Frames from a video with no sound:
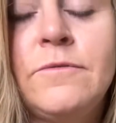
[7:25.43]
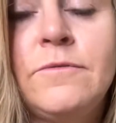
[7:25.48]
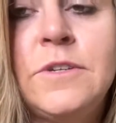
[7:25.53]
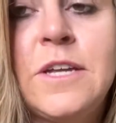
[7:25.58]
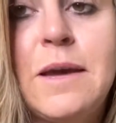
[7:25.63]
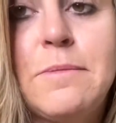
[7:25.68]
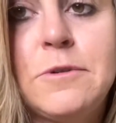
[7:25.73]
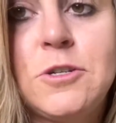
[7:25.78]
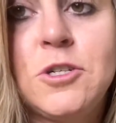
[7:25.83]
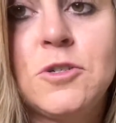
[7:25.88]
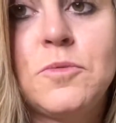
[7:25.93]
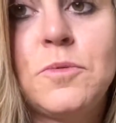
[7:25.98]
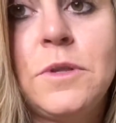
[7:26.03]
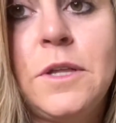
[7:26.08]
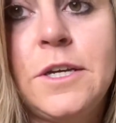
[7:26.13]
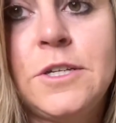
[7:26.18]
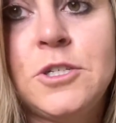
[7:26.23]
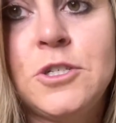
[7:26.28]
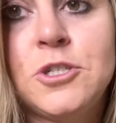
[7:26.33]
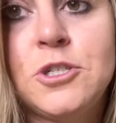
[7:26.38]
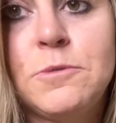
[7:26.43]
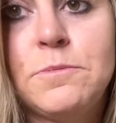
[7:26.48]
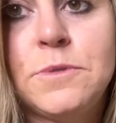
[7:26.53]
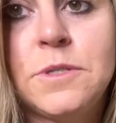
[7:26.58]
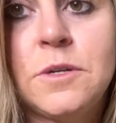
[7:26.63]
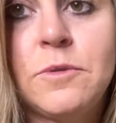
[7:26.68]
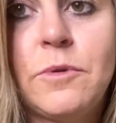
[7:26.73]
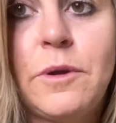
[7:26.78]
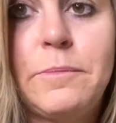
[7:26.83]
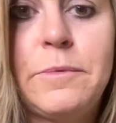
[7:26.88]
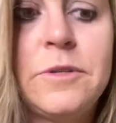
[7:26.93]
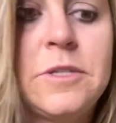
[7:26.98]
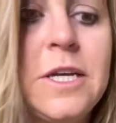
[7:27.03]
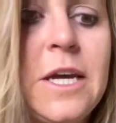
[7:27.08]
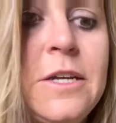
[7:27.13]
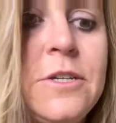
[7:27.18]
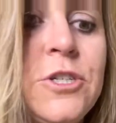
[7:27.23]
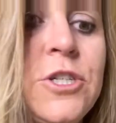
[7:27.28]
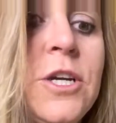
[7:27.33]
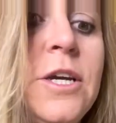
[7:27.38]
damages relationships and
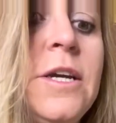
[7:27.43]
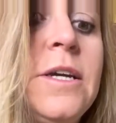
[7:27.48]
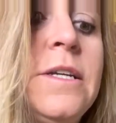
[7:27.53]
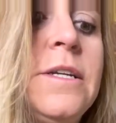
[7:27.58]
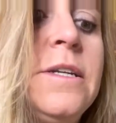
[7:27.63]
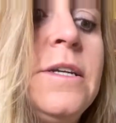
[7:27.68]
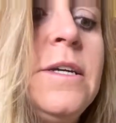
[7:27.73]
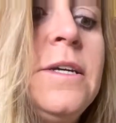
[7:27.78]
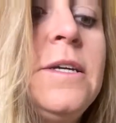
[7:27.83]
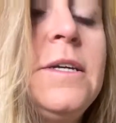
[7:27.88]
reputation,